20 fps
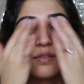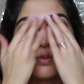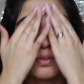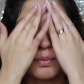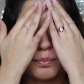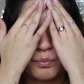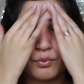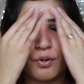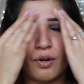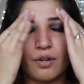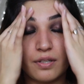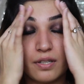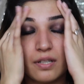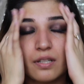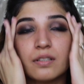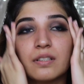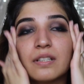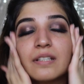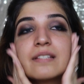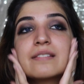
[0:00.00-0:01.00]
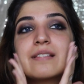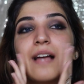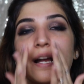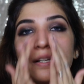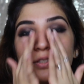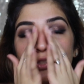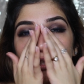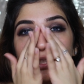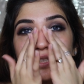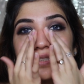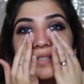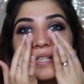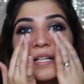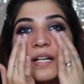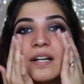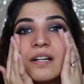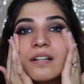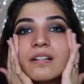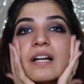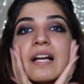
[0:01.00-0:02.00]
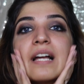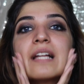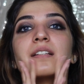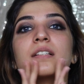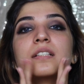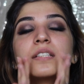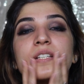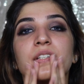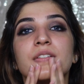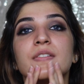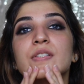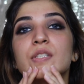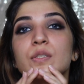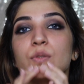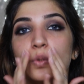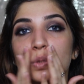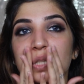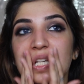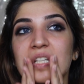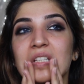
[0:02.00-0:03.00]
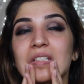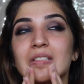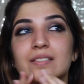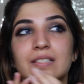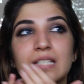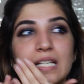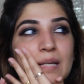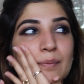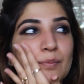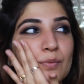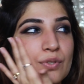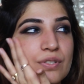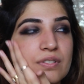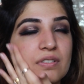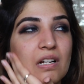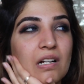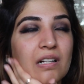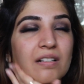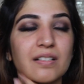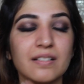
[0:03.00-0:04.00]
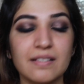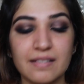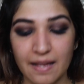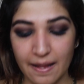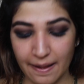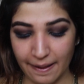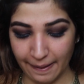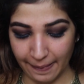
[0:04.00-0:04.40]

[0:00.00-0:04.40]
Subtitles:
So the product is actually there, and it gives you like same results,